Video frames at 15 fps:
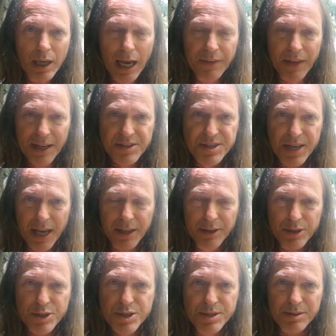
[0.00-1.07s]
And that
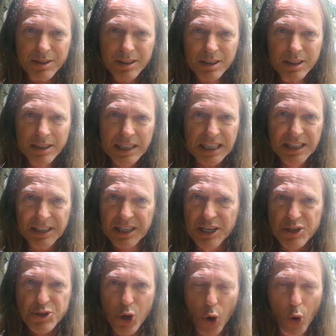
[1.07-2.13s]
Saturn's in
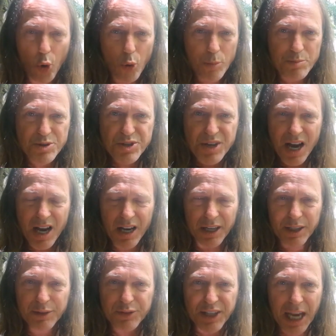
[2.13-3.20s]
his home
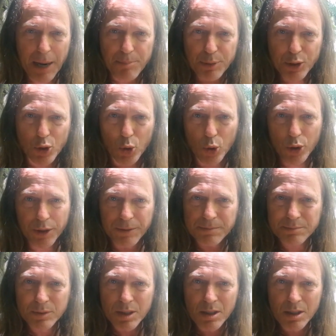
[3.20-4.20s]
sign of Capricorn,